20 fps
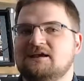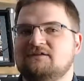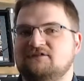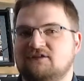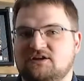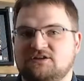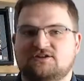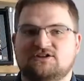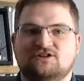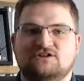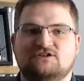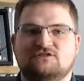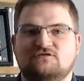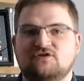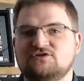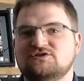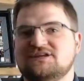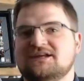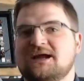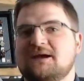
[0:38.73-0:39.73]
advantages of
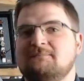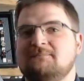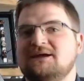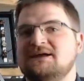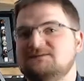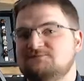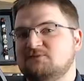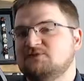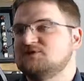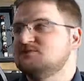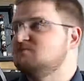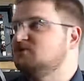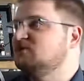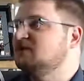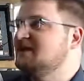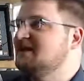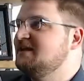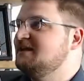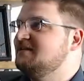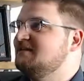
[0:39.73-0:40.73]
using AMP as possible
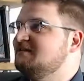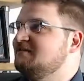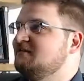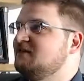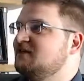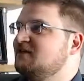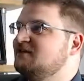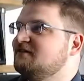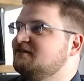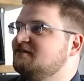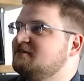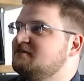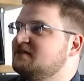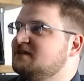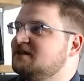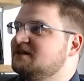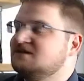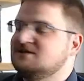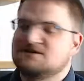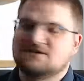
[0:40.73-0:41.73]
in 5
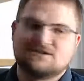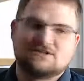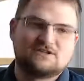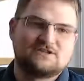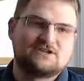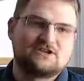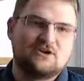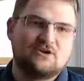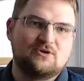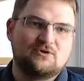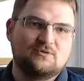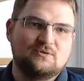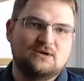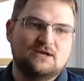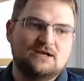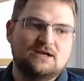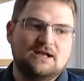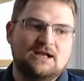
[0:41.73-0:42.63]
minutes. So